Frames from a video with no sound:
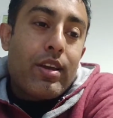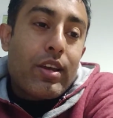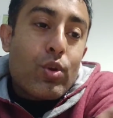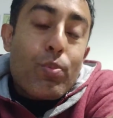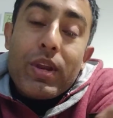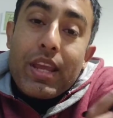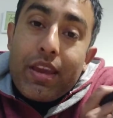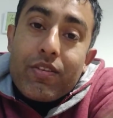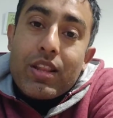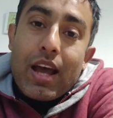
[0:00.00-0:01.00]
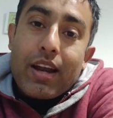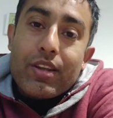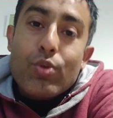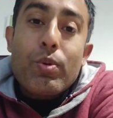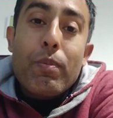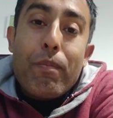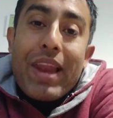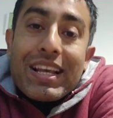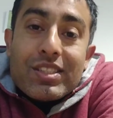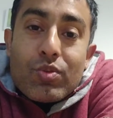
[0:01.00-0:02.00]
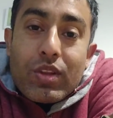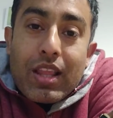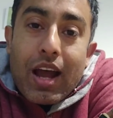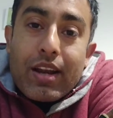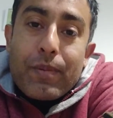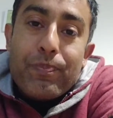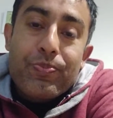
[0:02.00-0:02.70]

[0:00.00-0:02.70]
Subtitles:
You've been given that. You've been blessed with that.